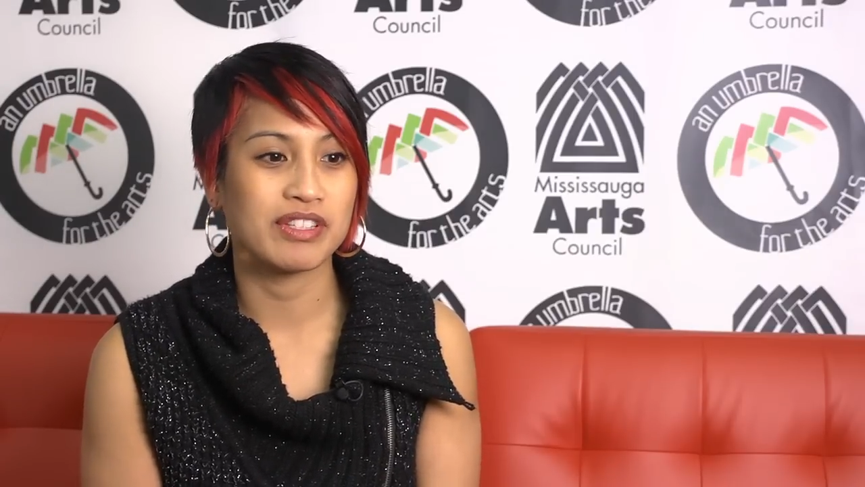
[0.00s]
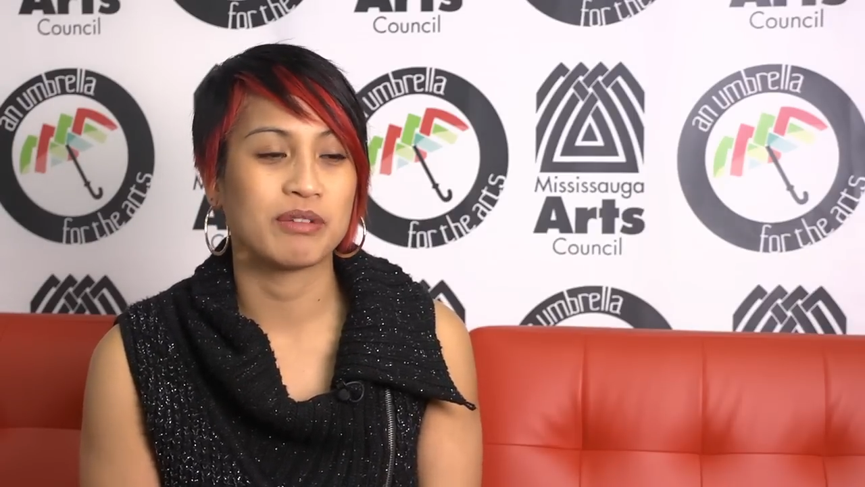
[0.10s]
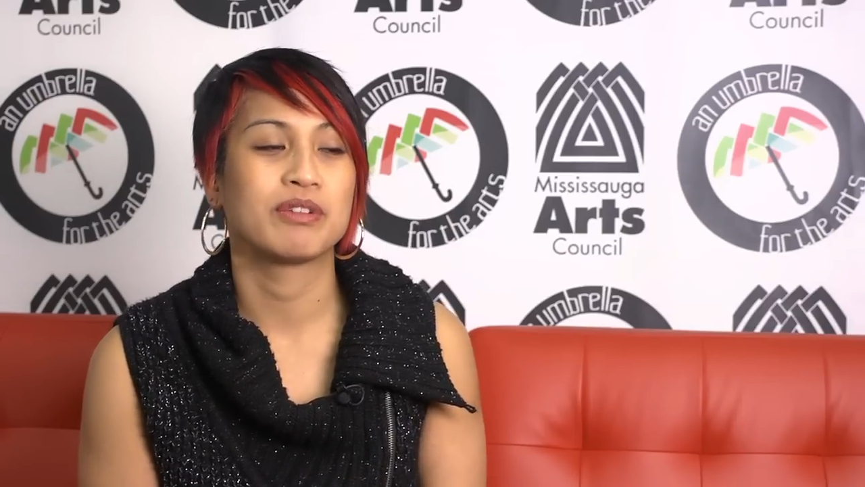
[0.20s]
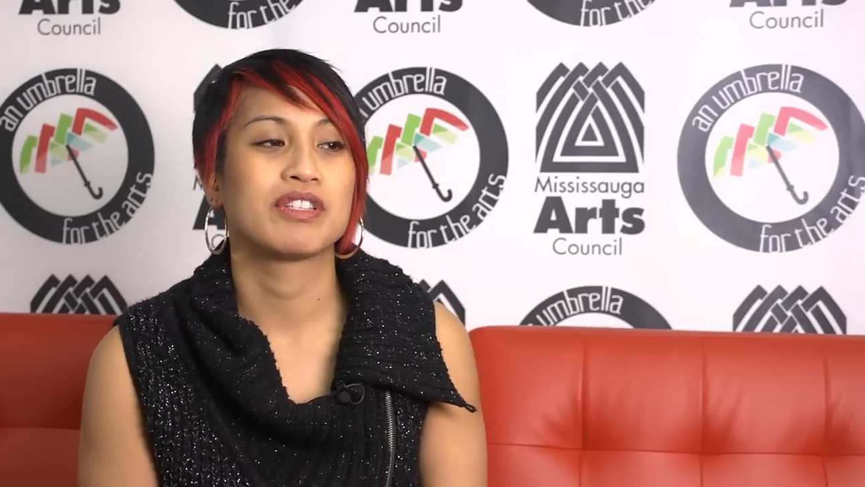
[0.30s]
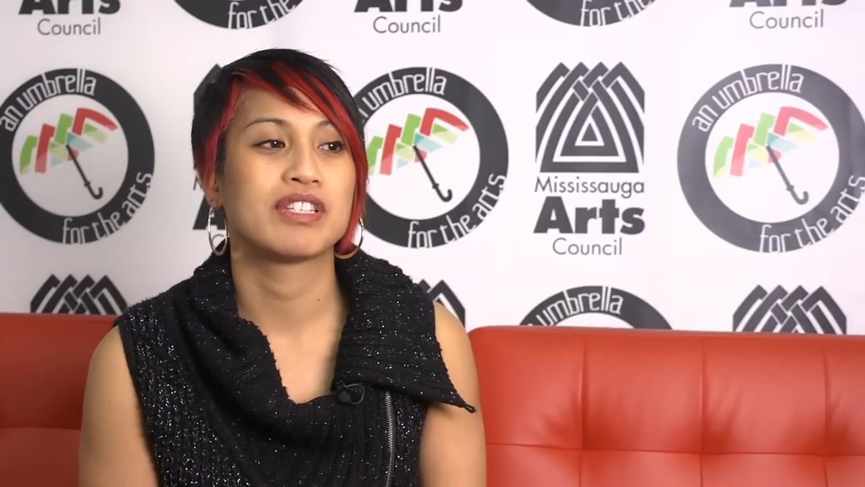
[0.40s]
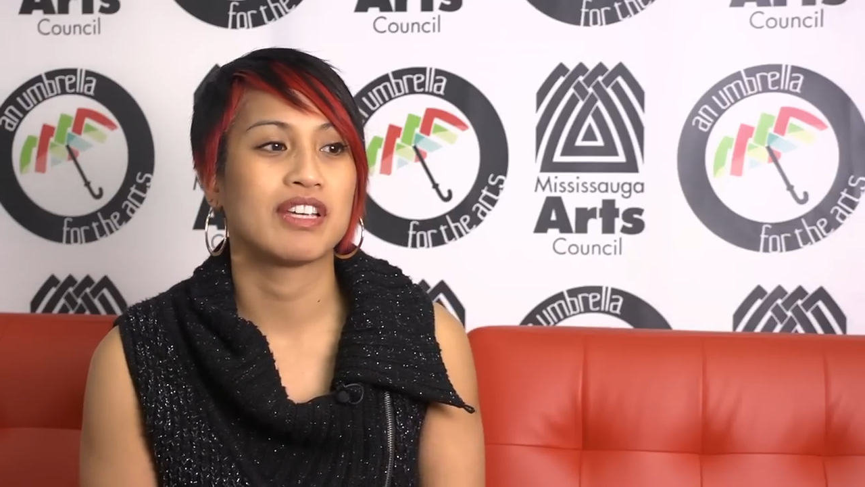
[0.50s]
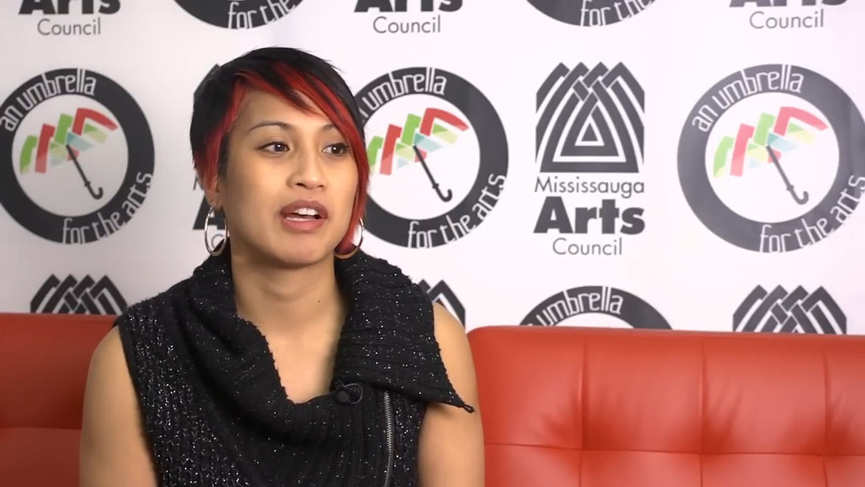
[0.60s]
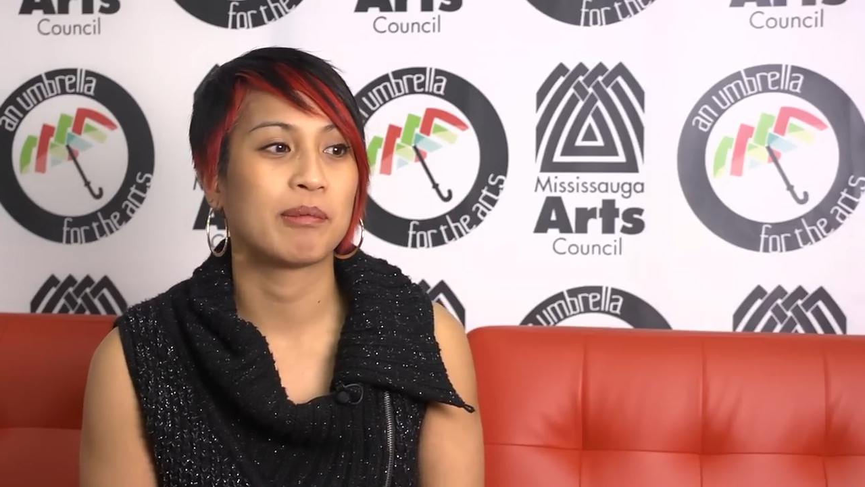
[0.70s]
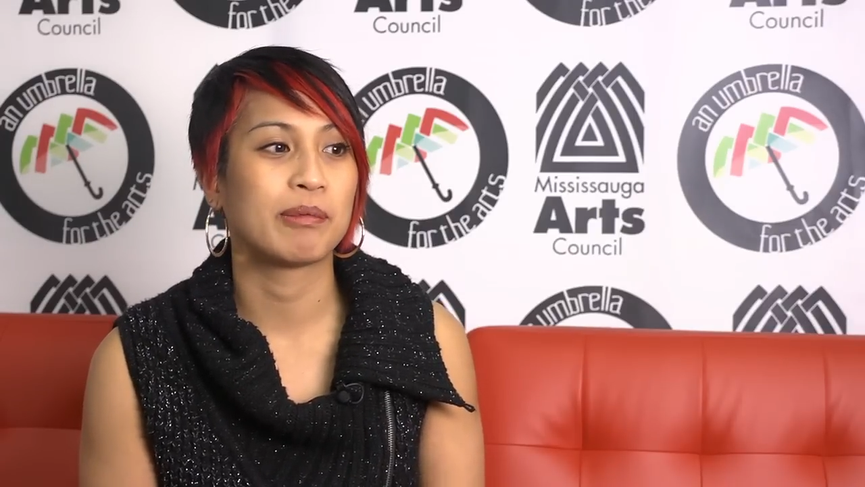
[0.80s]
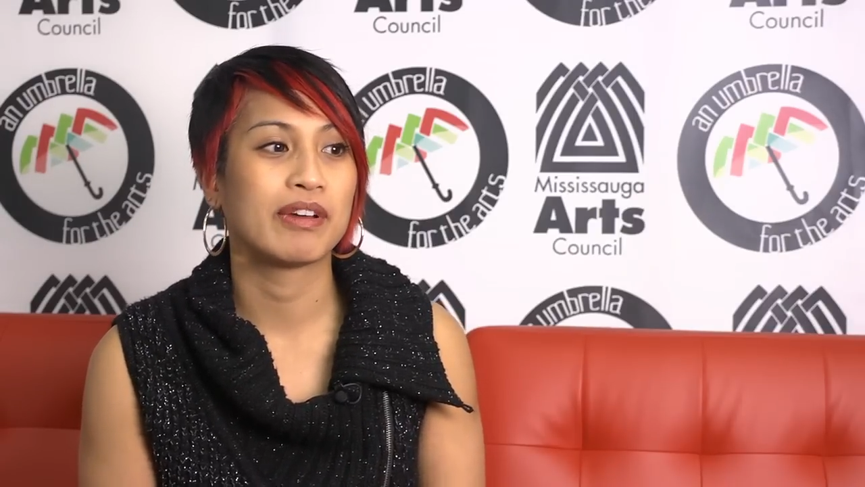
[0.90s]
it was to
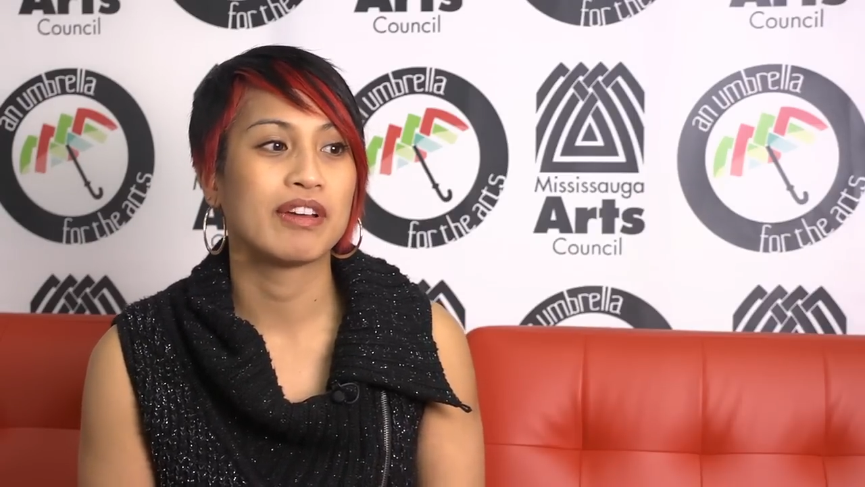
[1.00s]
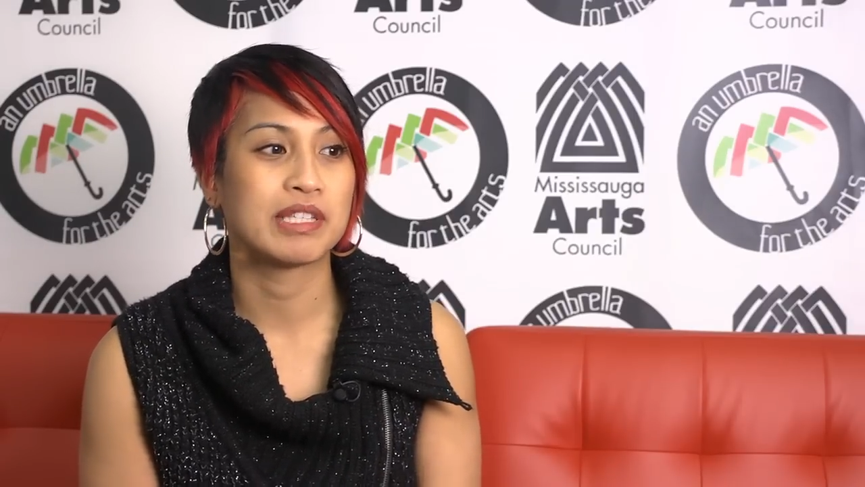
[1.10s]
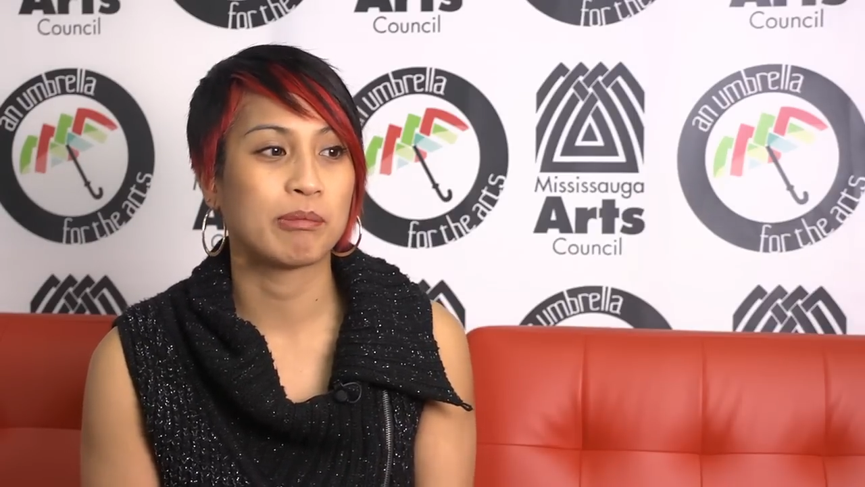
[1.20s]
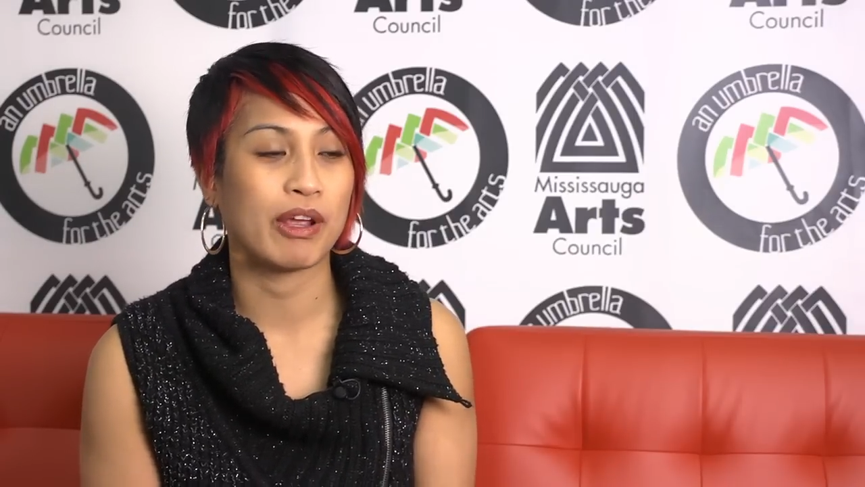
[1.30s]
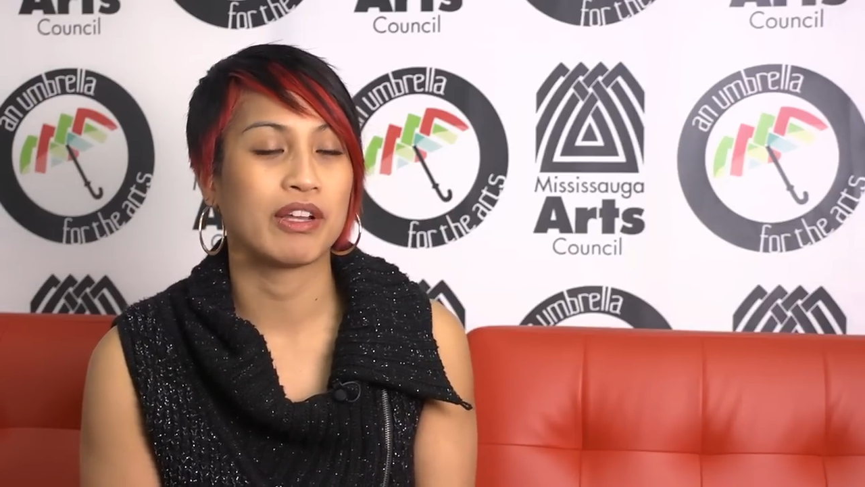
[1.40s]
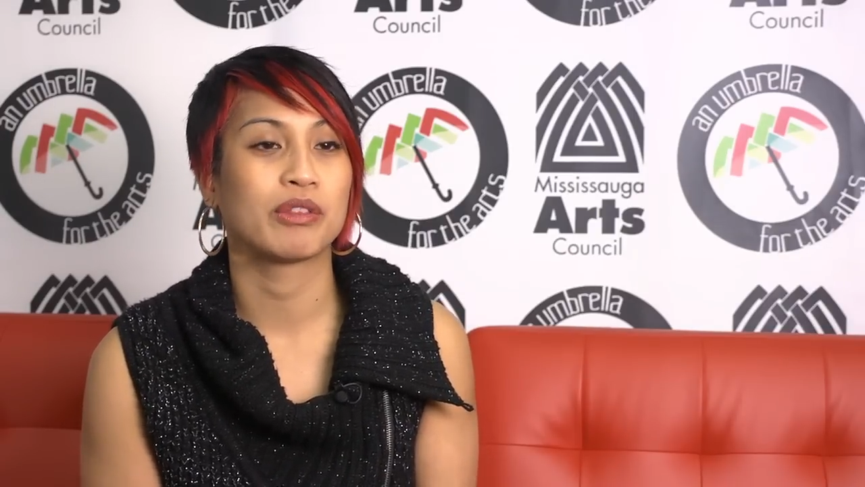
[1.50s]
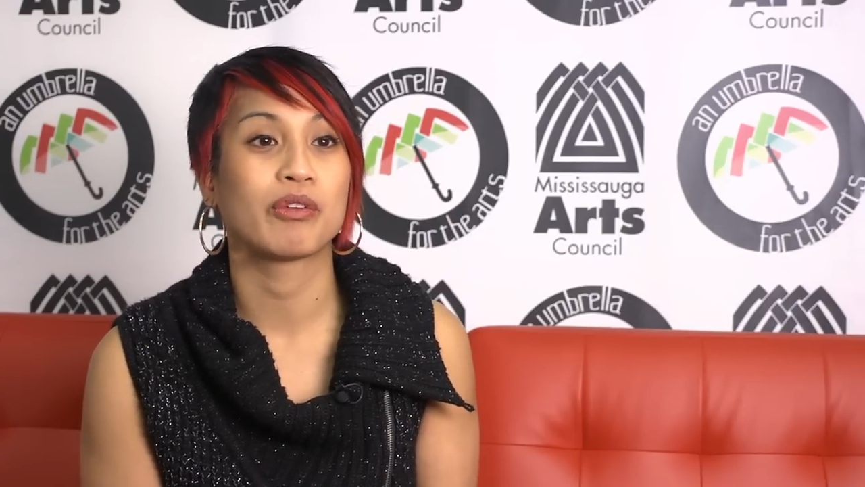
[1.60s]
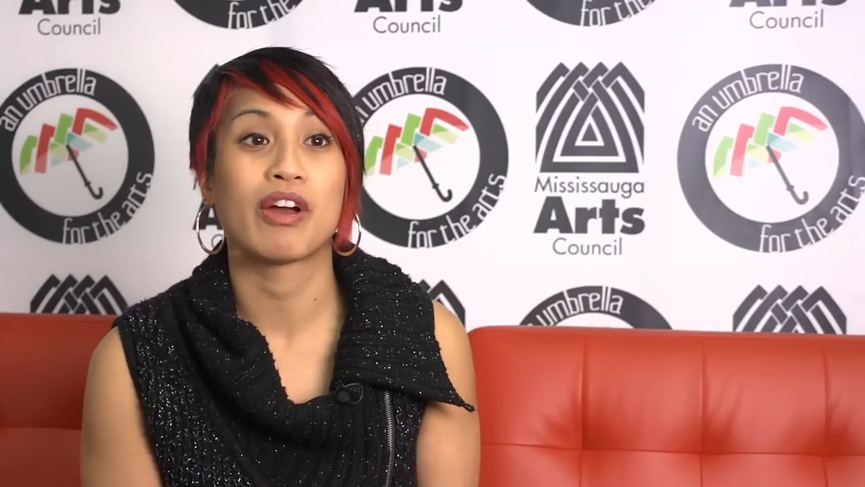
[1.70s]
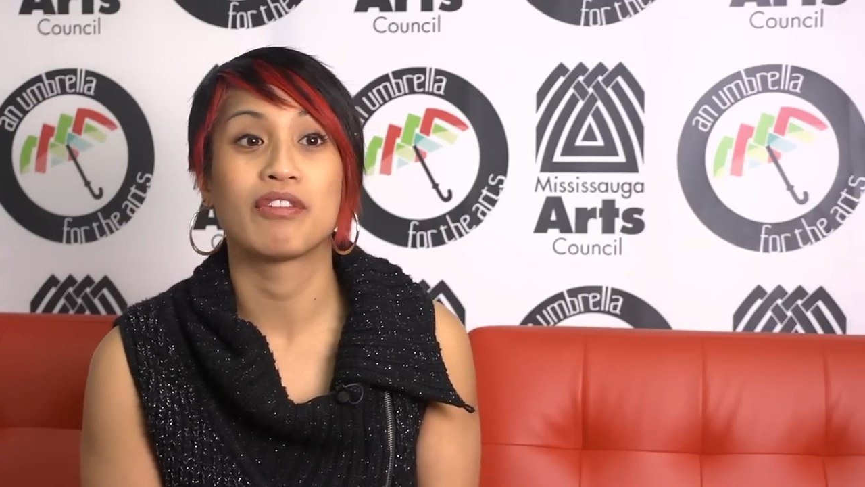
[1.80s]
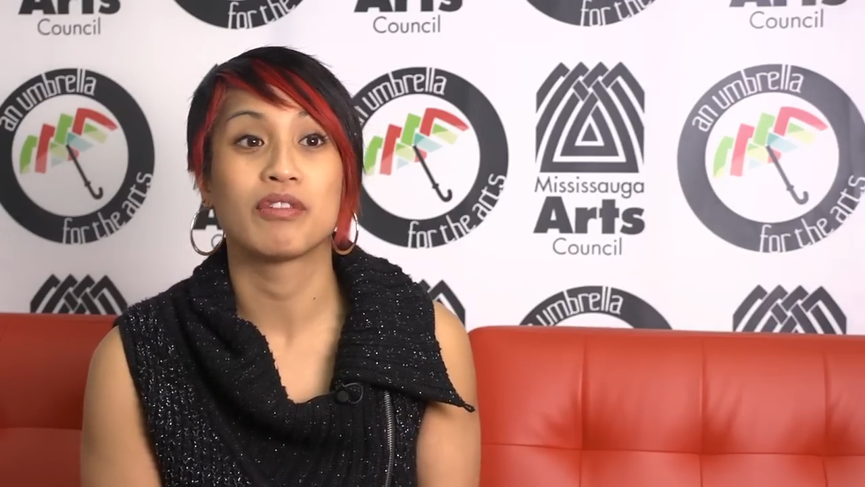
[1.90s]
help spread it
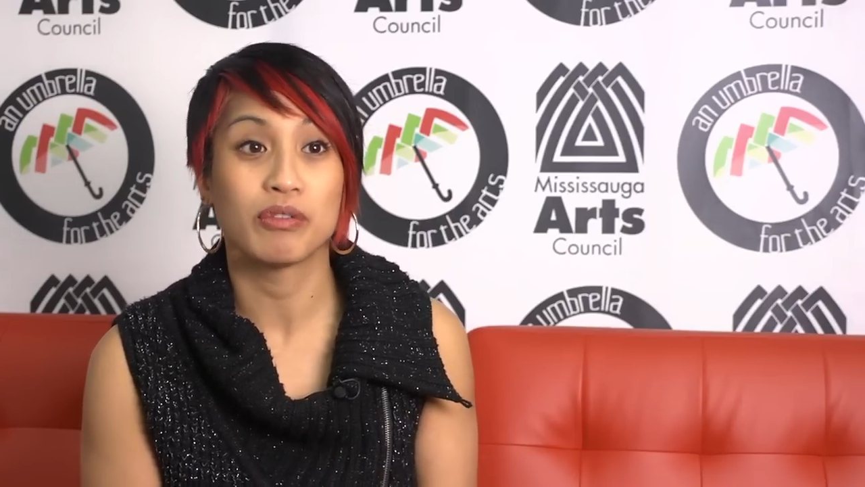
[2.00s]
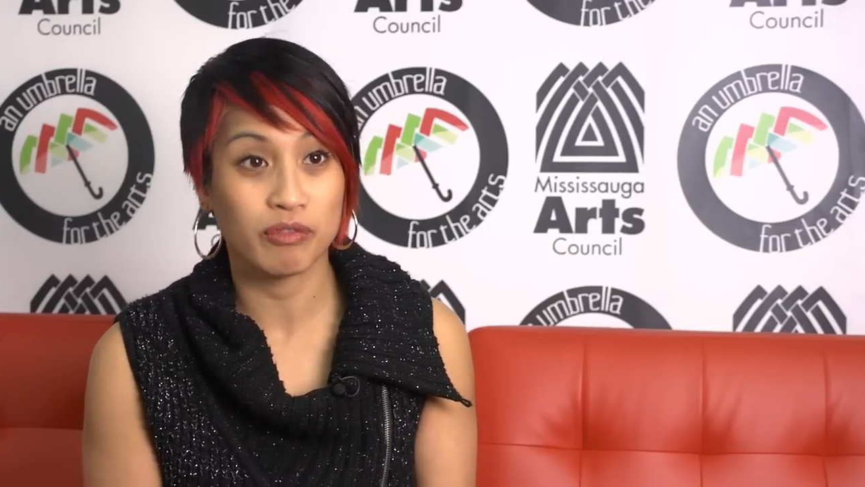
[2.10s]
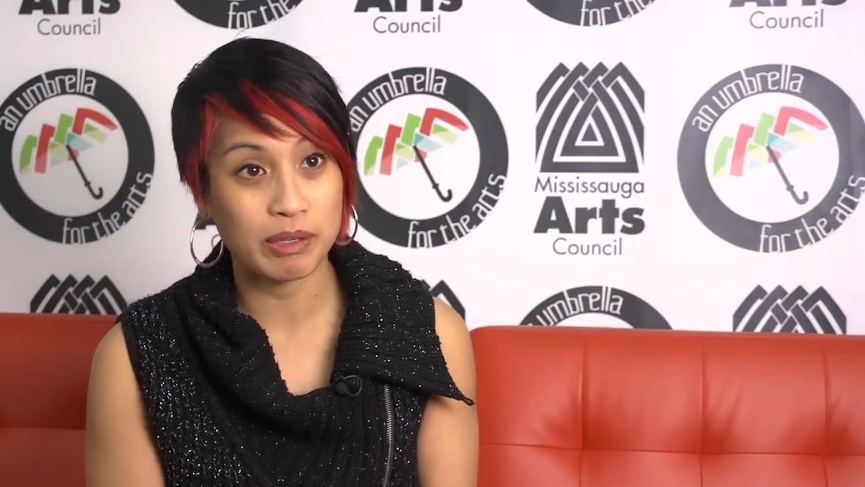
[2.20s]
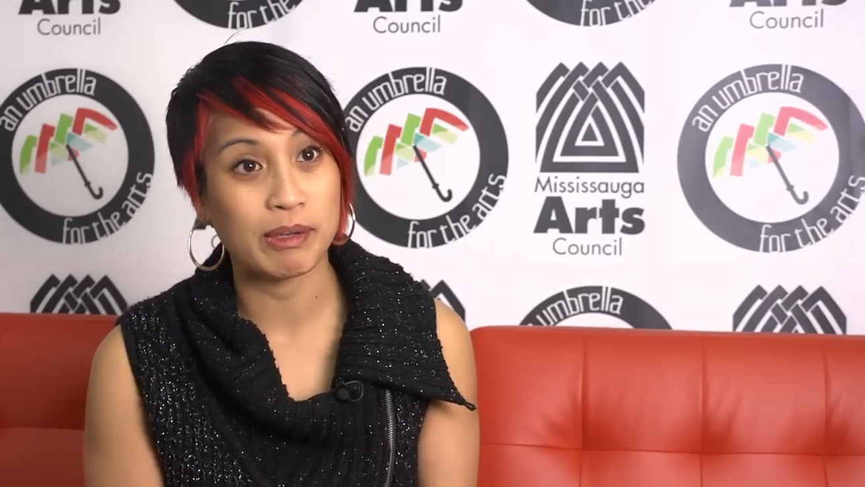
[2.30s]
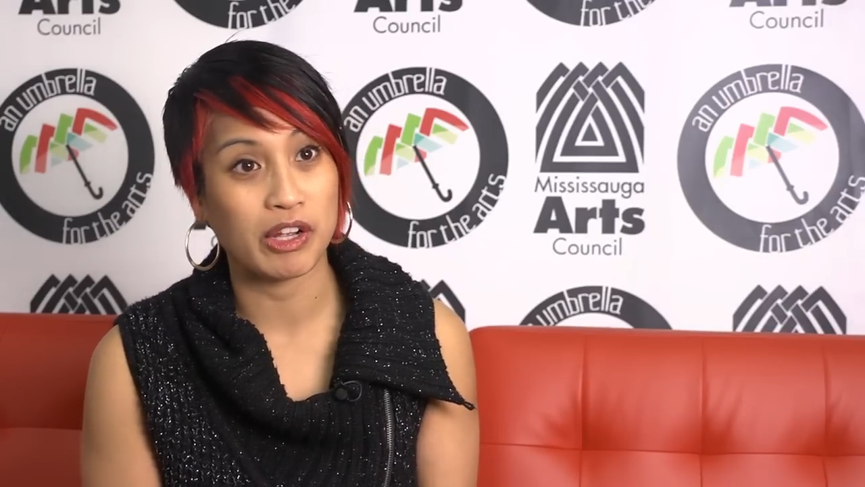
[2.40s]
throughout female